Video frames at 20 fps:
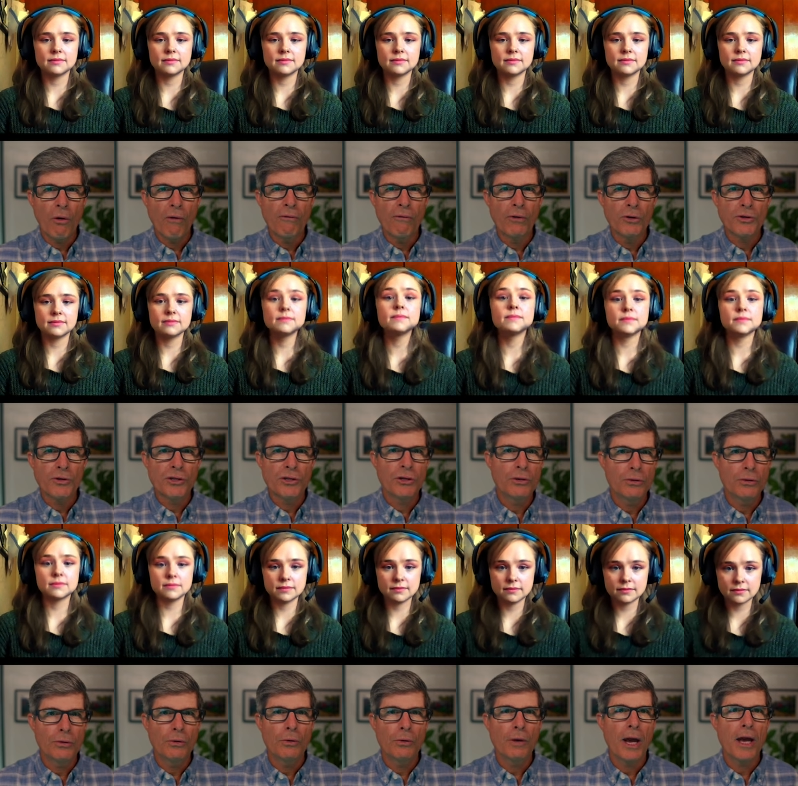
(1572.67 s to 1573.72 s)
Speaker 1: over
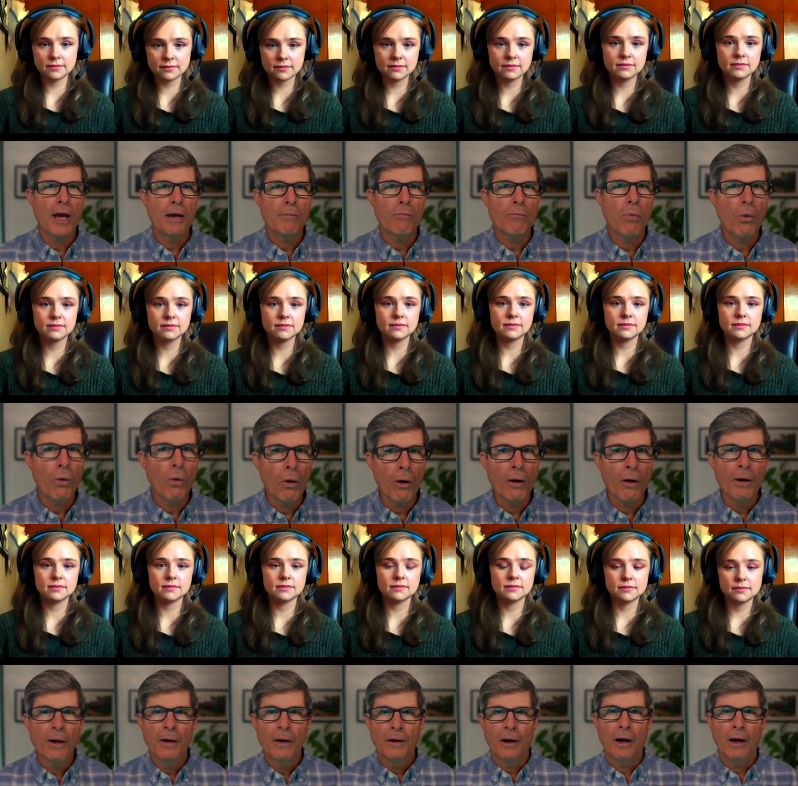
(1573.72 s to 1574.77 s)
to a
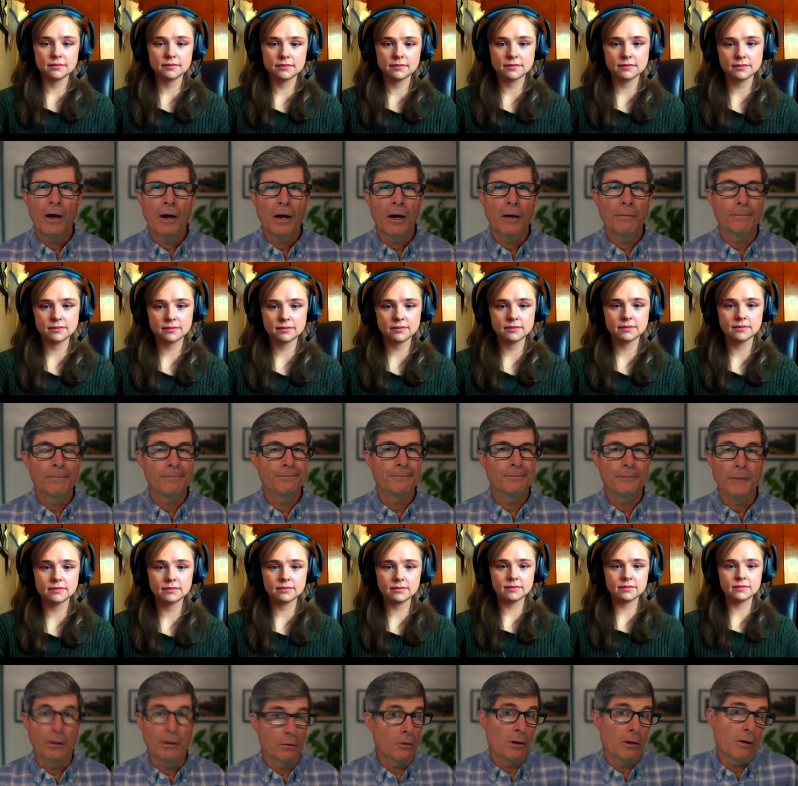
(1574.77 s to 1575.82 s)
more uh,
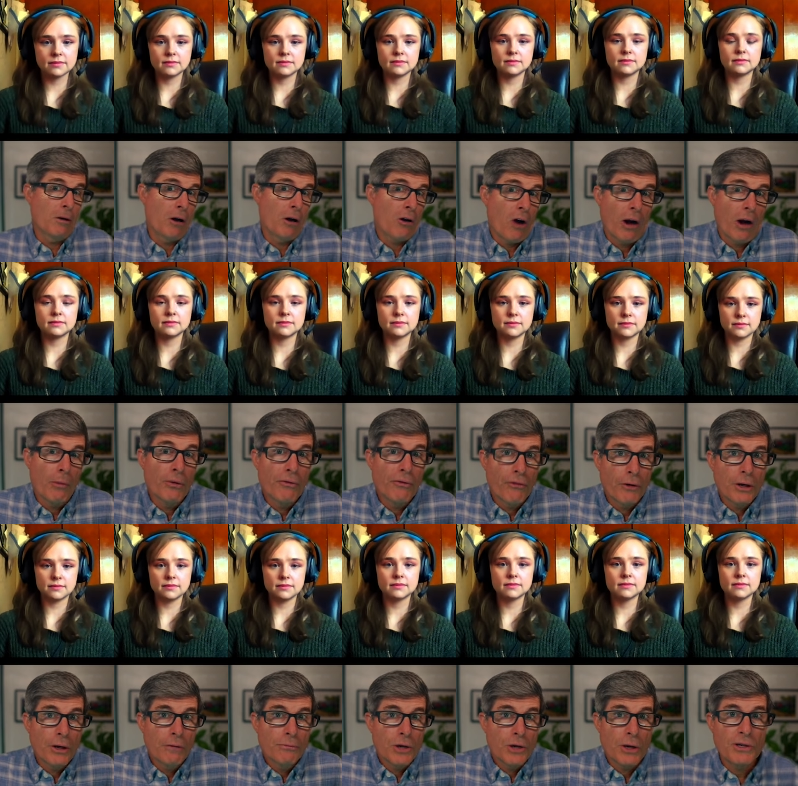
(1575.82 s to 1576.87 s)
you know a, a
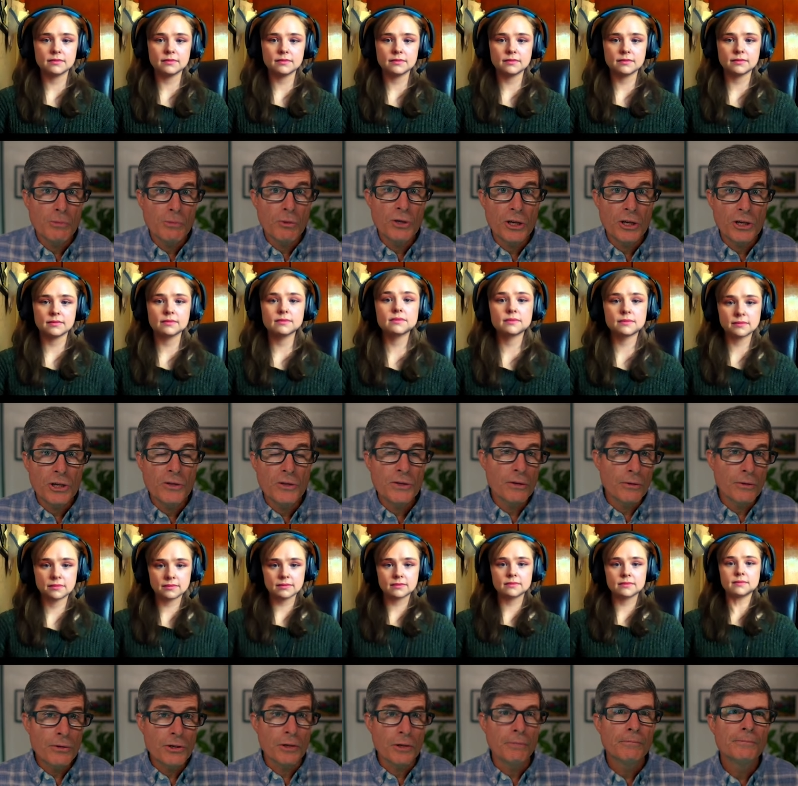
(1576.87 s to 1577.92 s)
carbon-free transportation
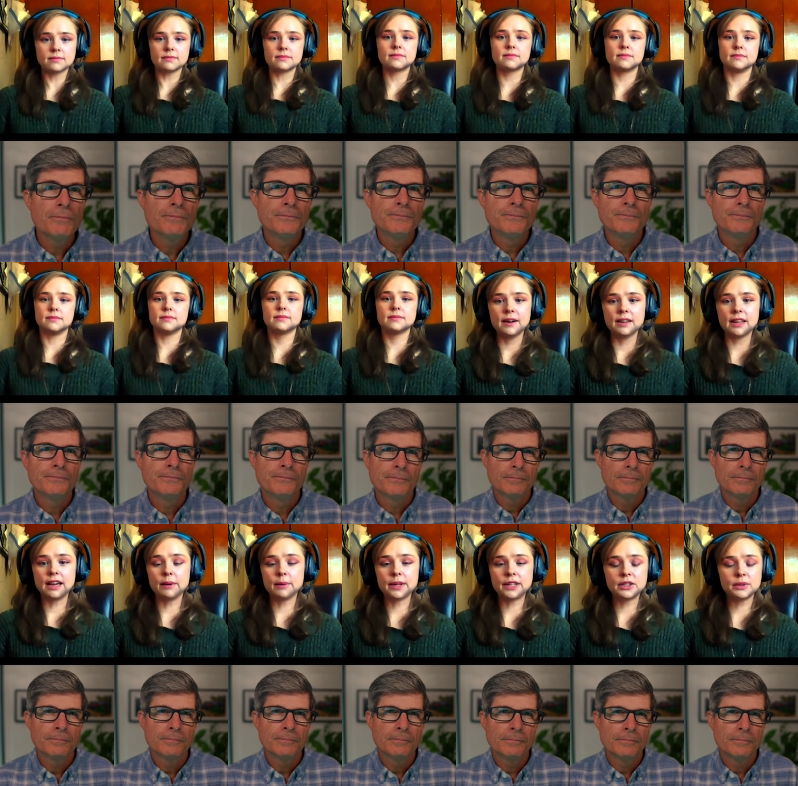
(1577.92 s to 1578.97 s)
solution.
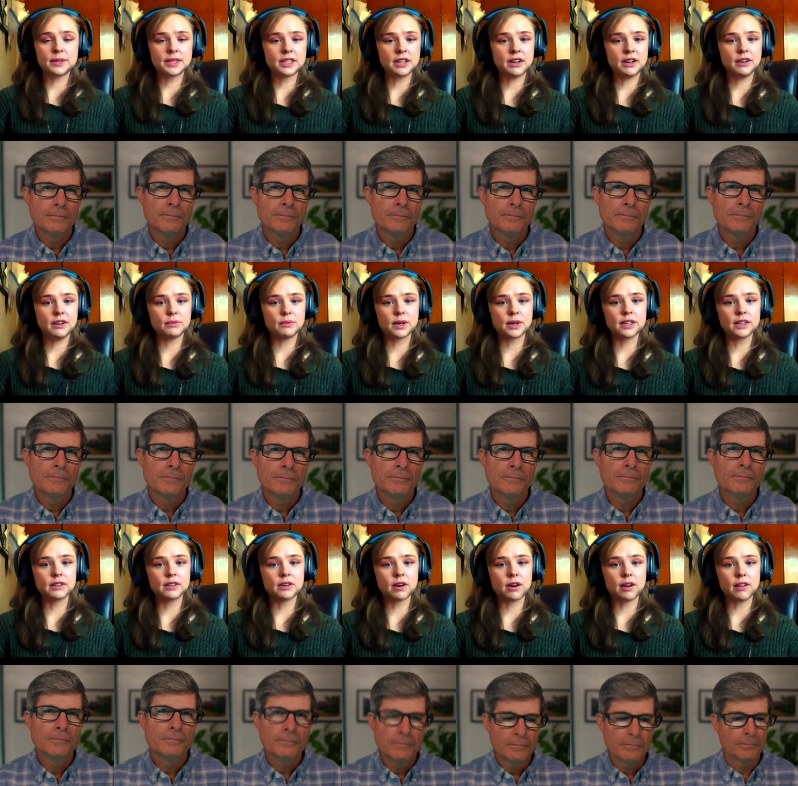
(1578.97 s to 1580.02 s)
Speaker 2: Yeah, we do a ton of work
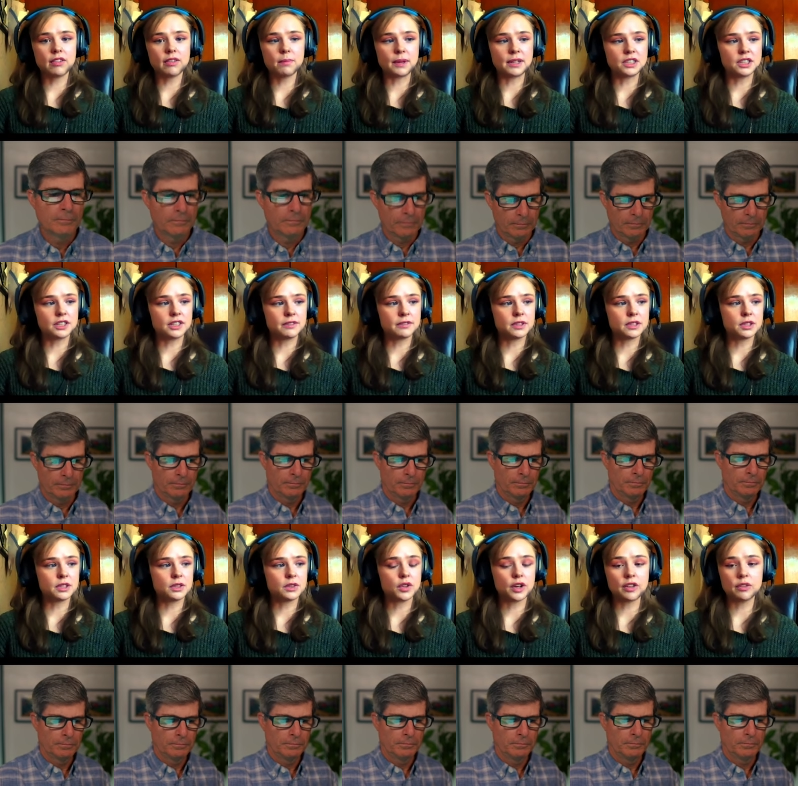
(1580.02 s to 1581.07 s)
across a bunch of different
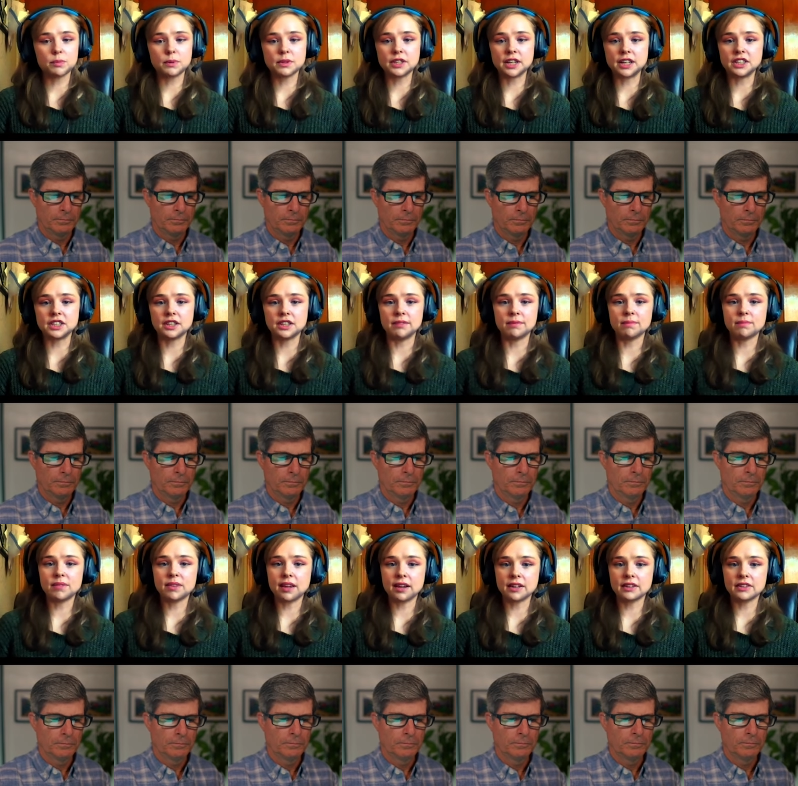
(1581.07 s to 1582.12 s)
transportation
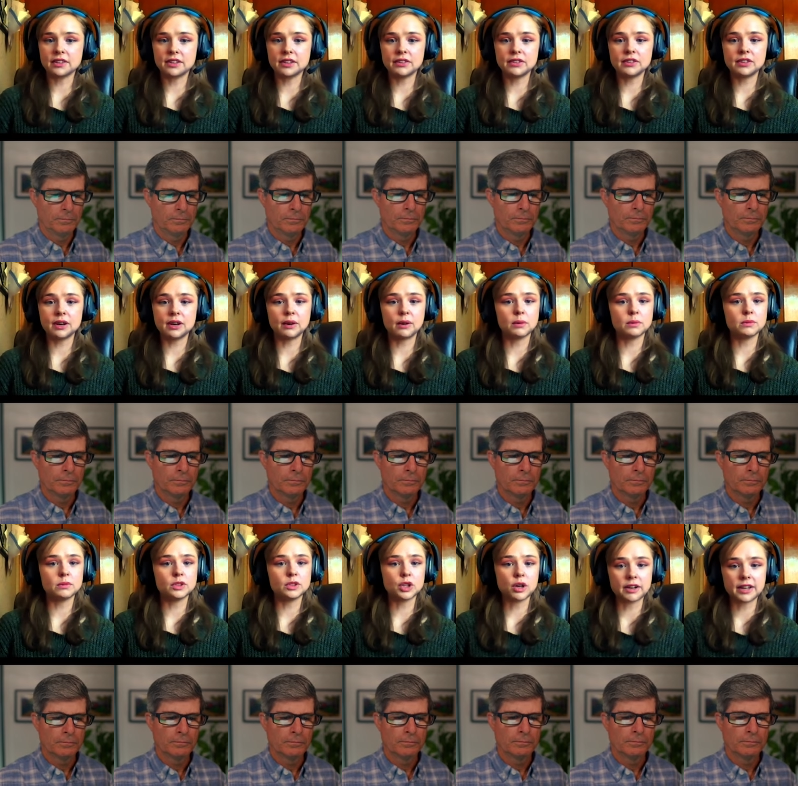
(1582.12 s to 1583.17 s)
sectors. So,
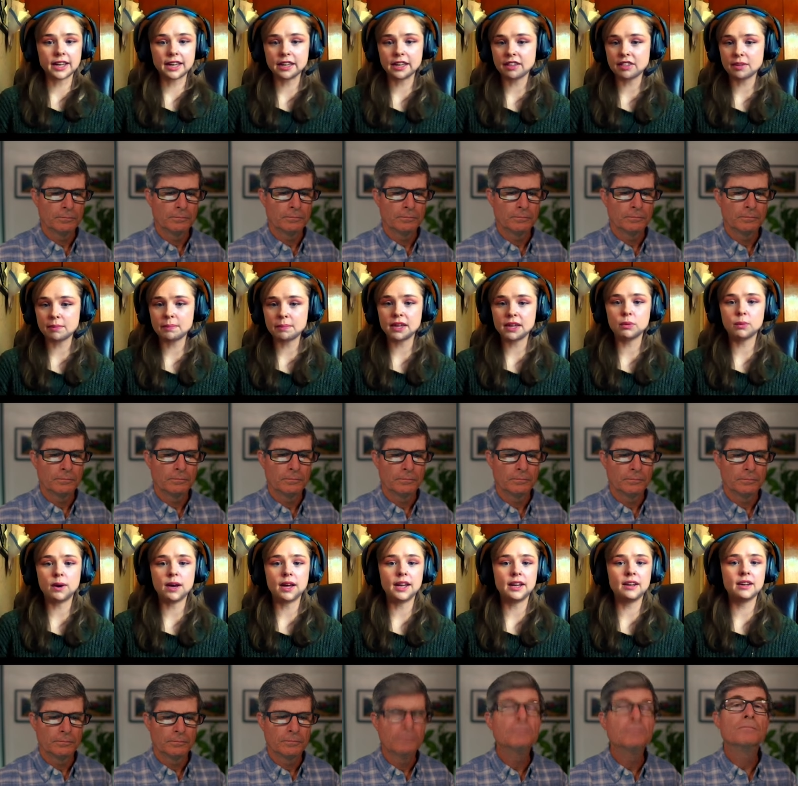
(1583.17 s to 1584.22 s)
trucking is a big
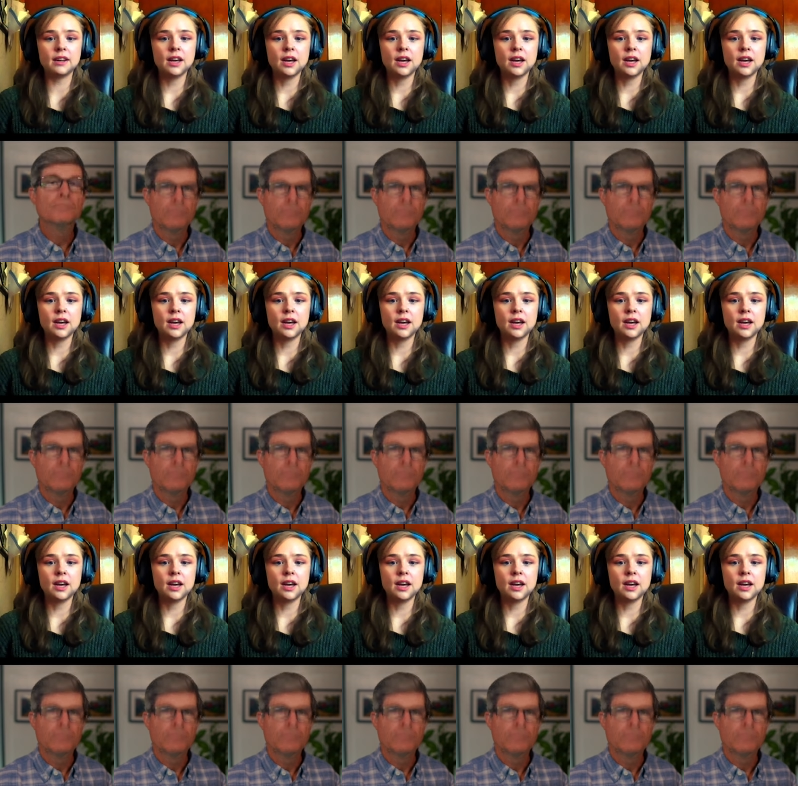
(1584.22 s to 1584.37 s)
one.